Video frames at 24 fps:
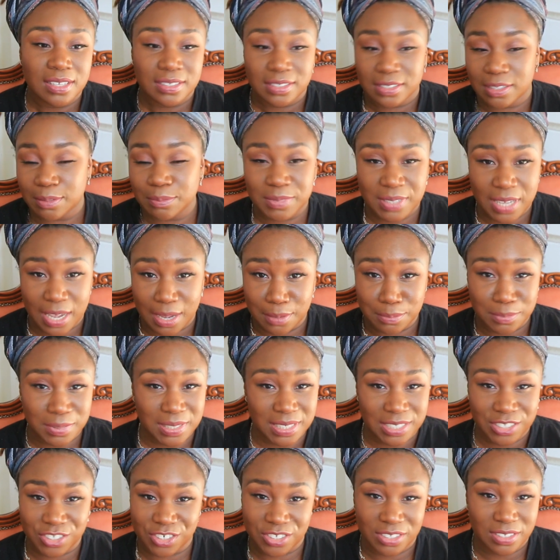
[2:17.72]
Sometimes
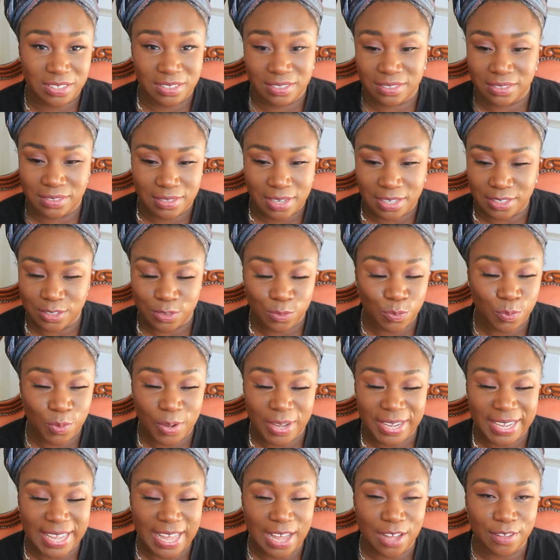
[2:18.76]
it just doesn't
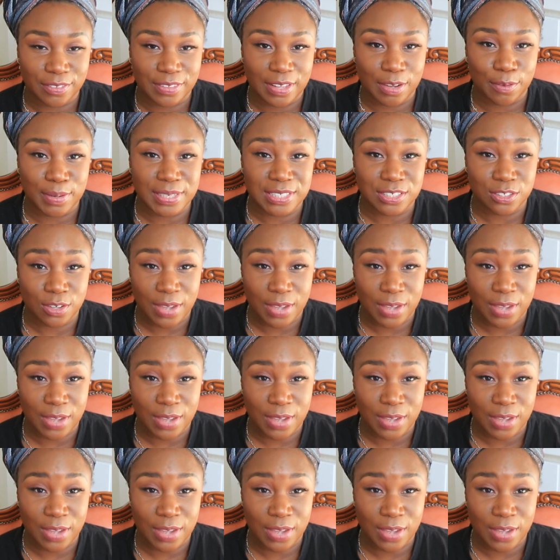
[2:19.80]
work out that way.